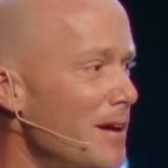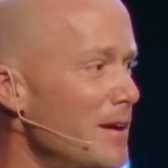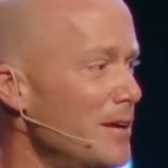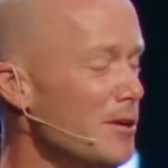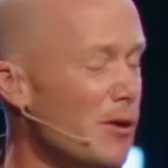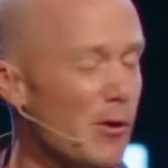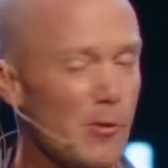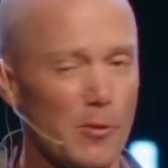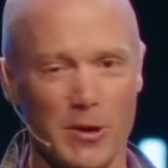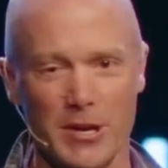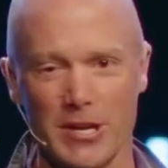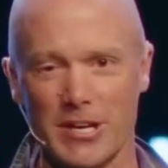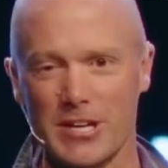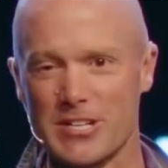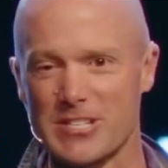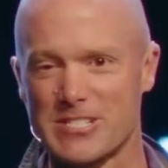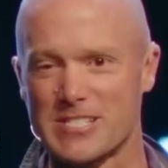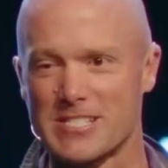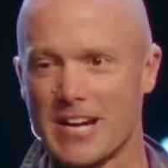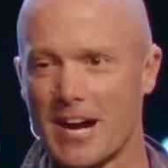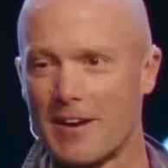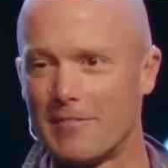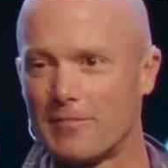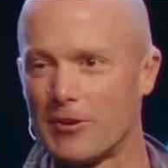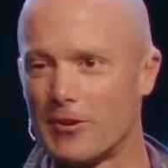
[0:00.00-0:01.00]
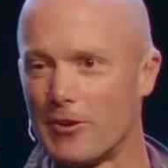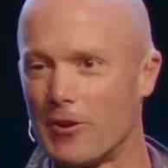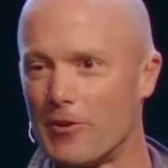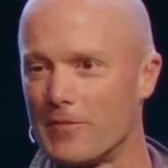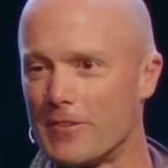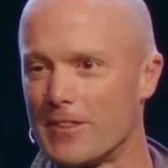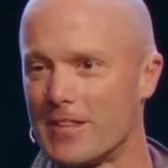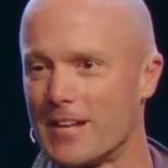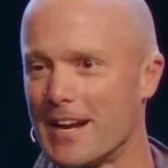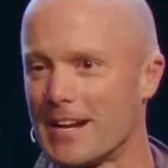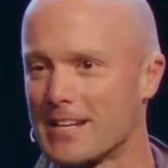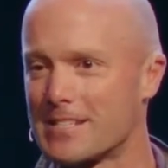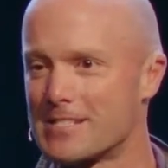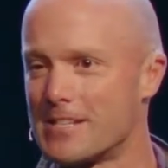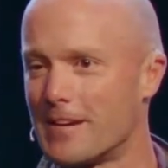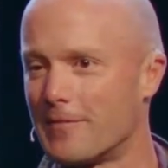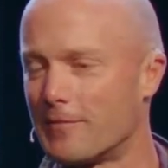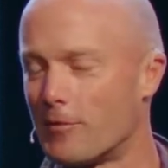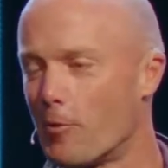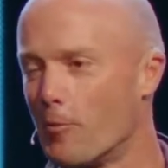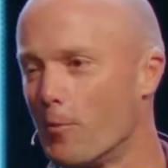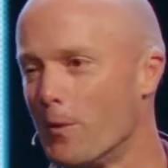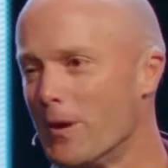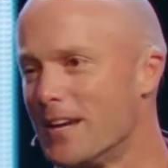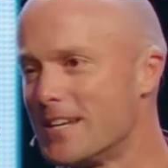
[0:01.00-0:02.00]
You know, we're going to discover over the next
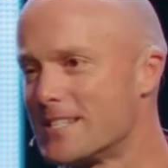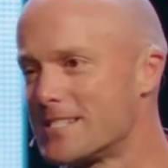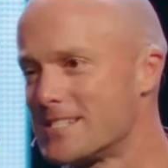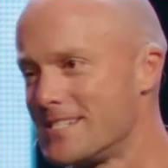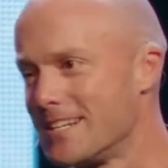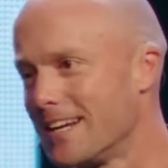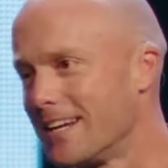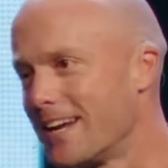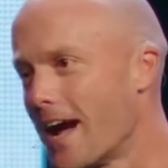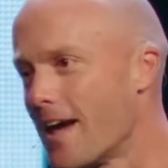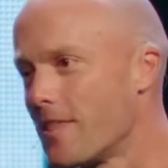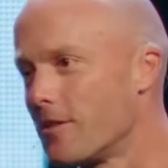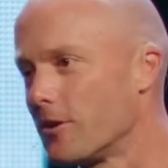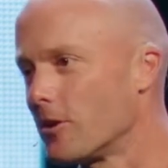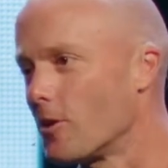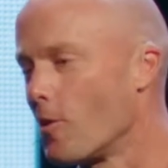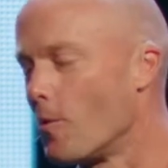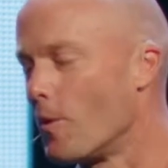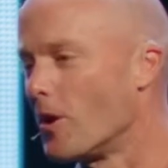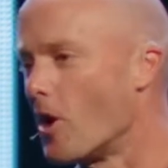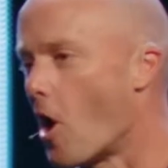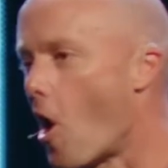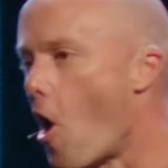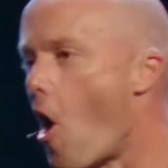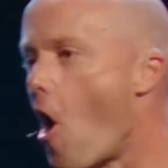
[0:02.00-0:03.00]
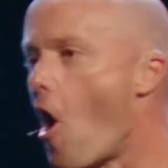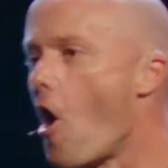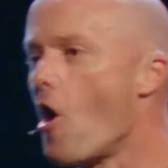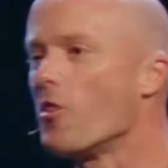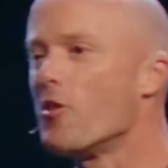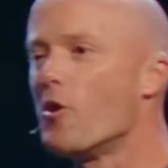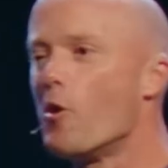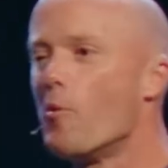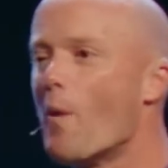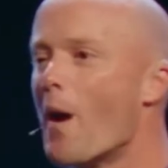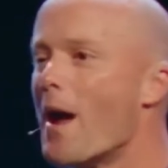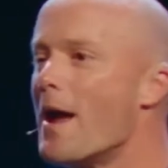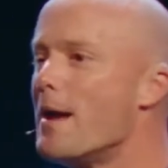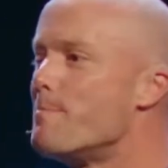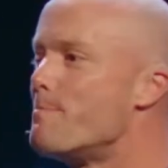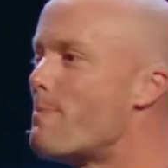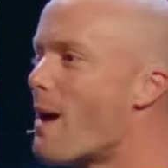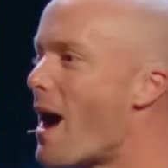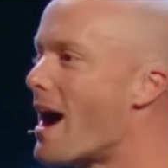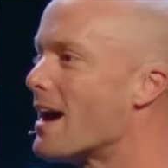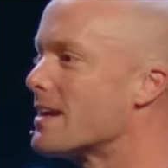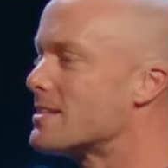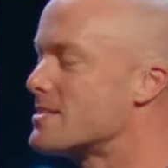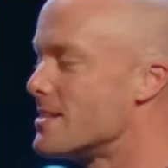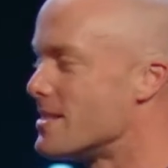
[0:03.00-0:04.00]
several weeks together, going all the way
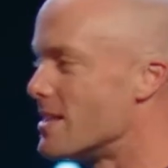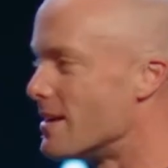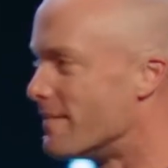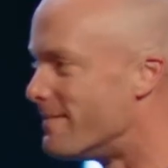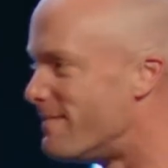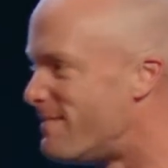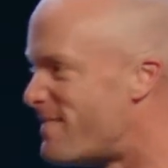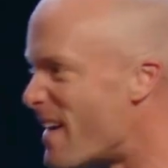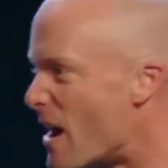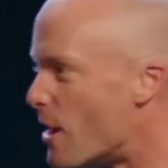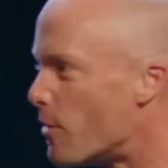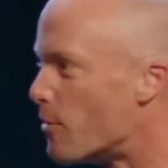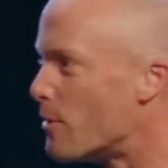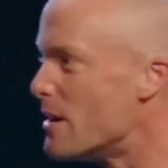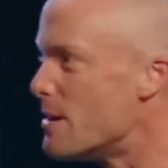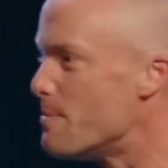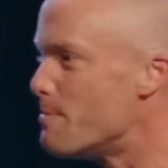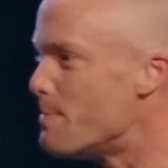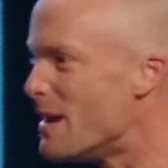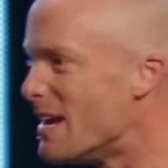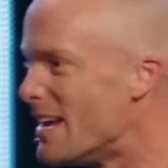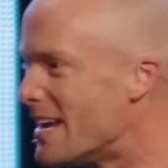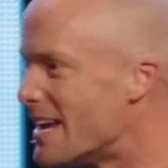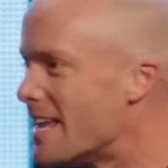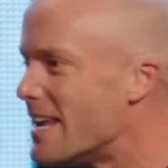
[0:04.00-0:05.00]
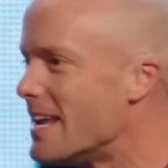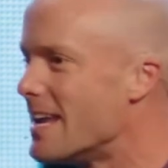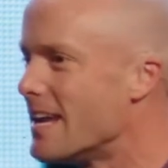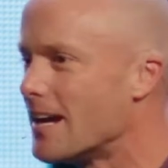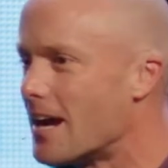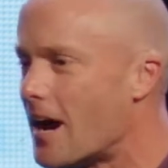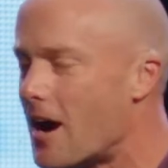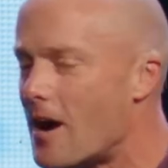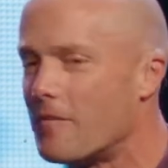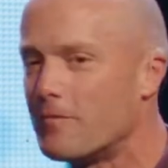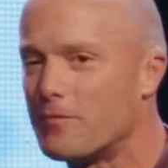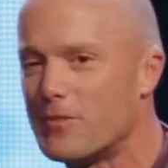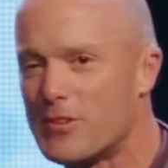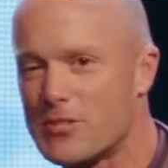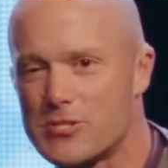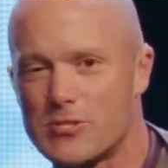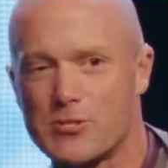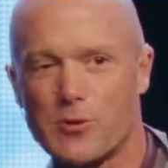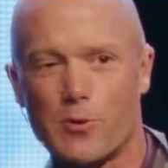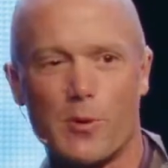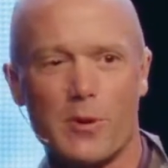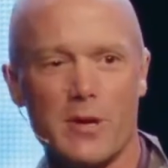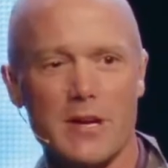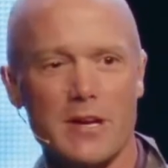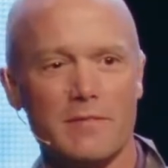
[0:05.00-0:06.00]
back to the very beginning of the
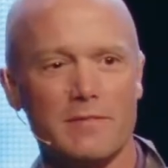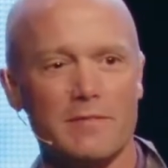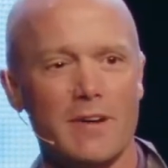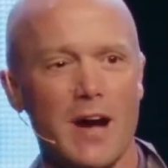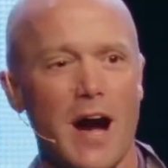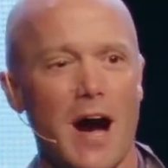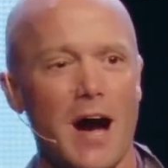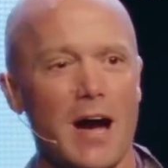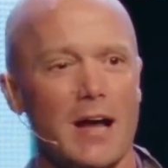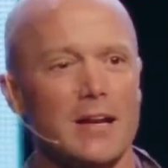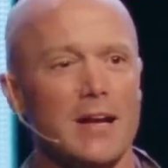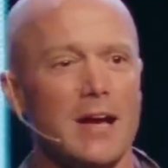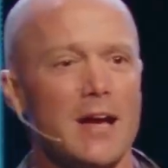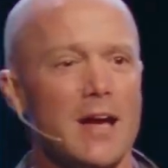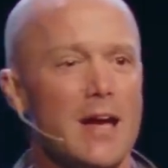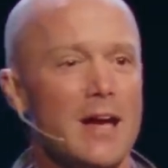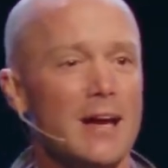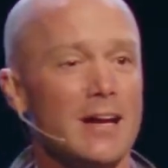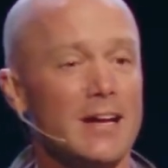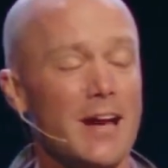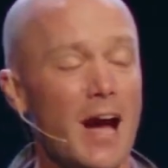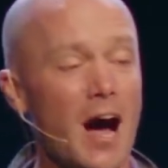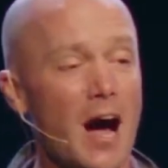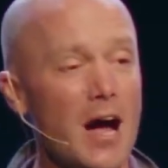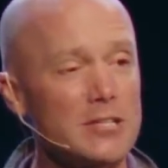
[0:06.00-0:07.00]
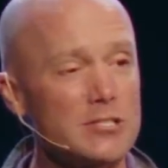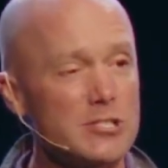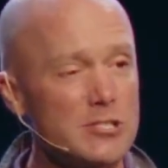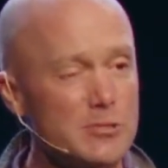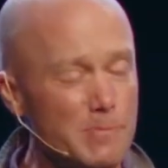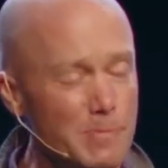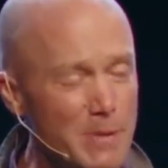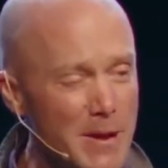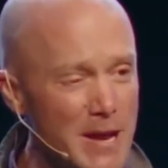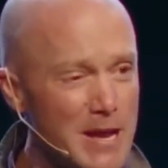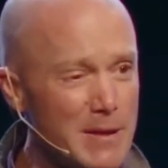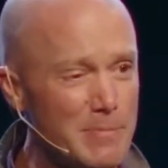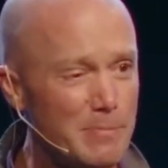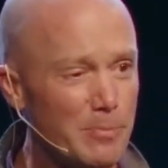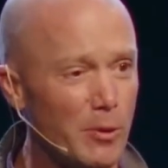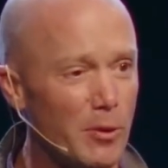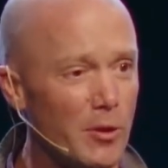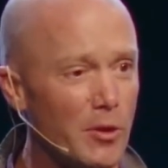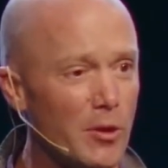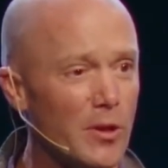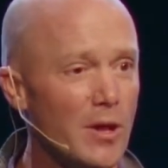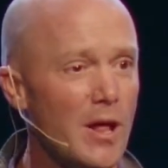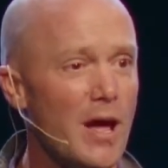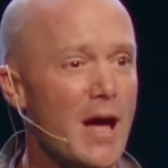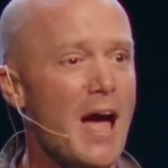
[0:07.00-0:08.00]
story of God, God's
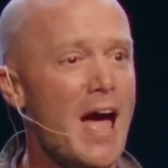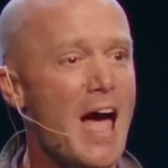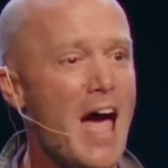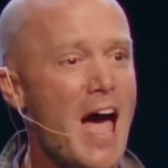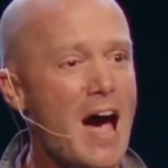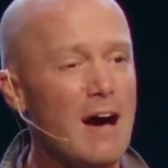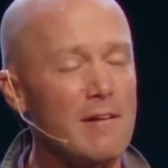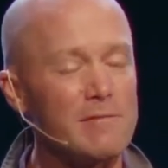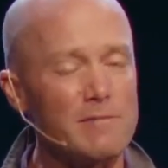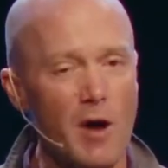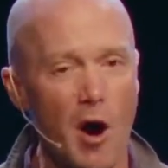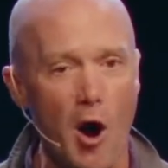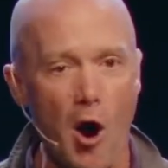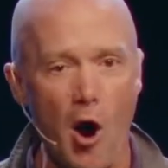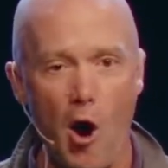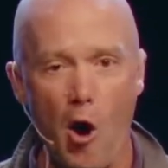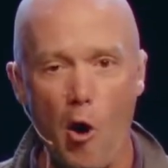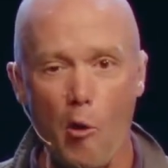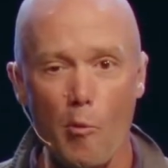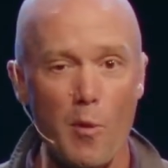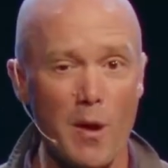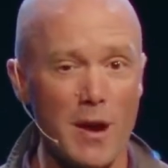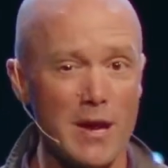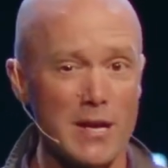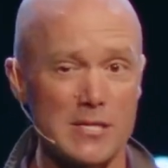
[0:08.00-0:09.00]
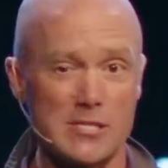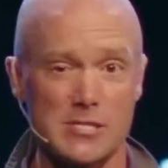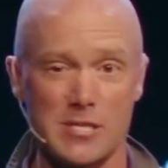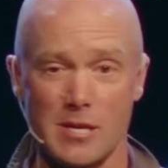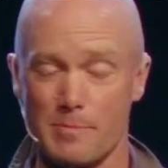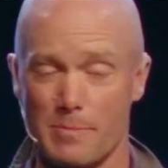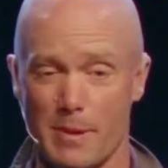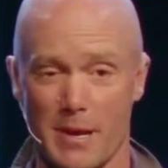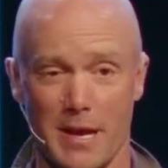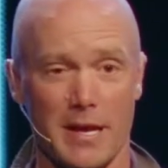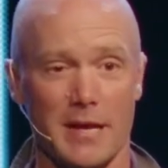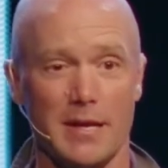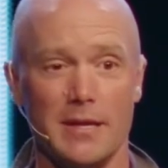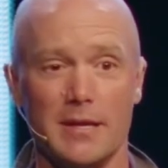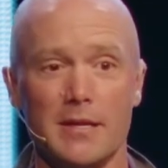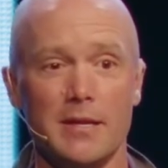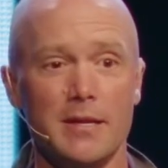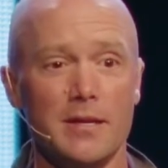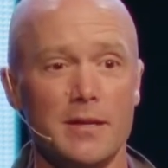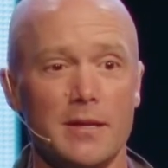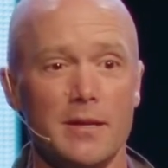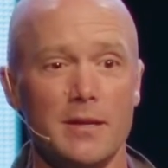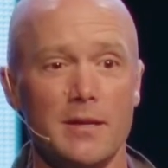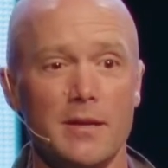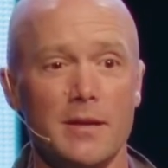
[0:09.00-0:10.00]
people have always been
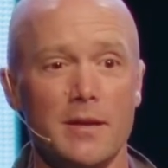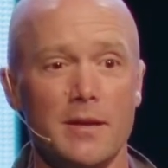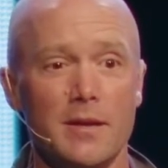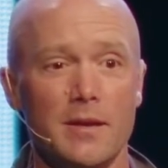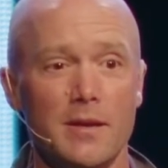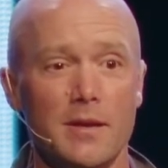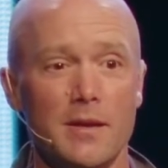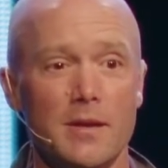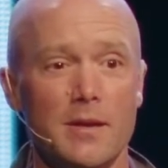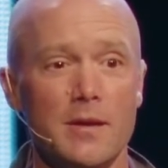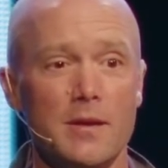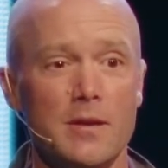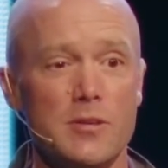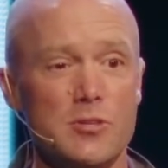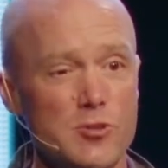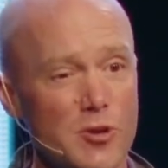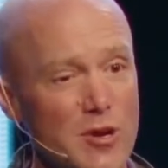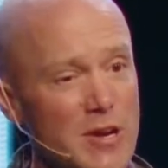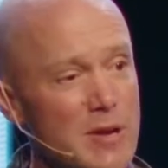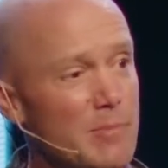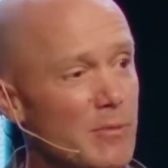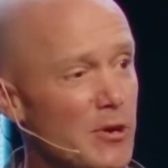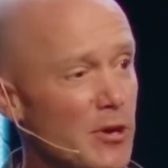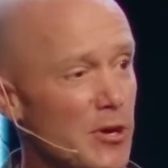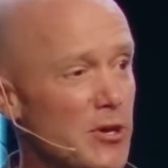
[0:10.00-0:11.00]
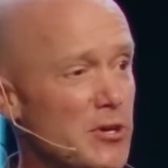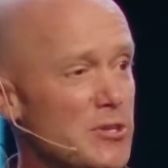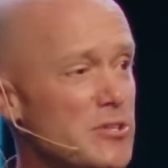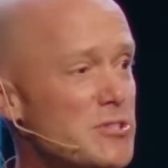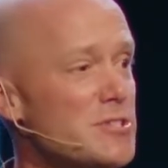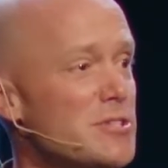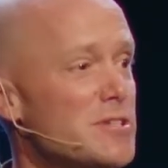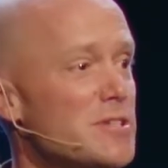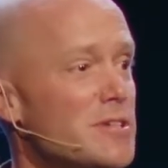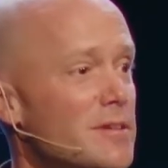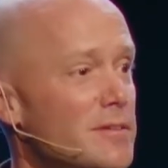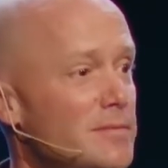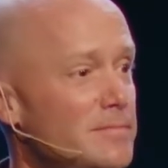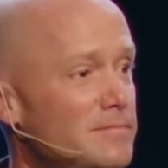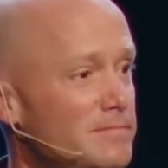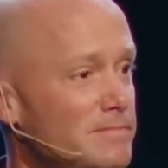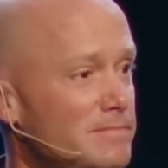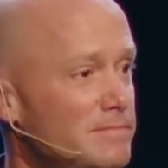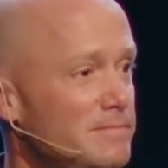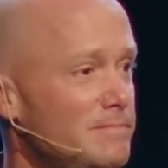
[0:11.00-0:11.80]
dreamers.